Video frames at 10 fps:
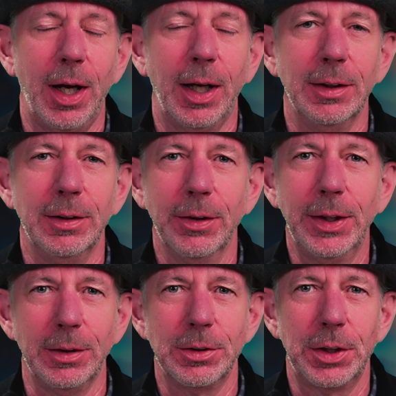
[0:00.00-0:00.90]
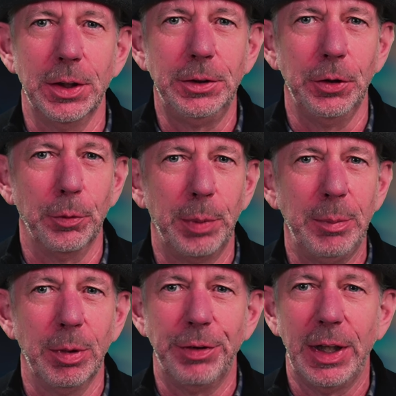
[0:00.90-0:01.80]
and I think there's 30 odd
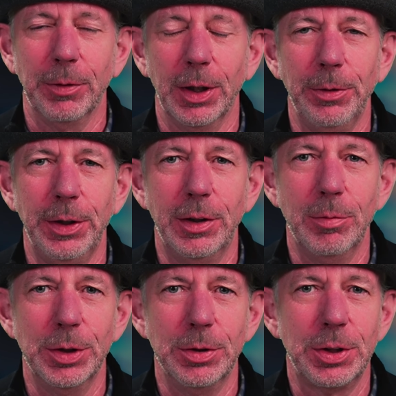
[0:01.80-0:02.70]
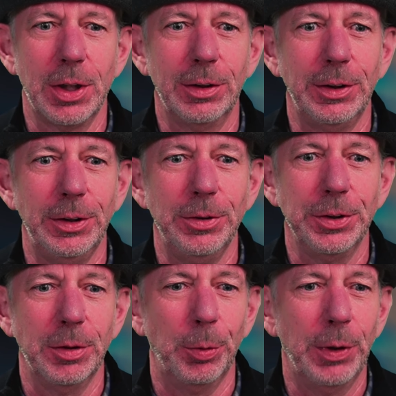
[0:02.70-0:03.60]
people have downloaded them and started
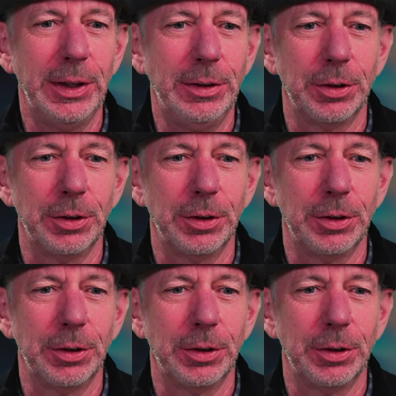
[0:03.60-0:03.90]
using them already.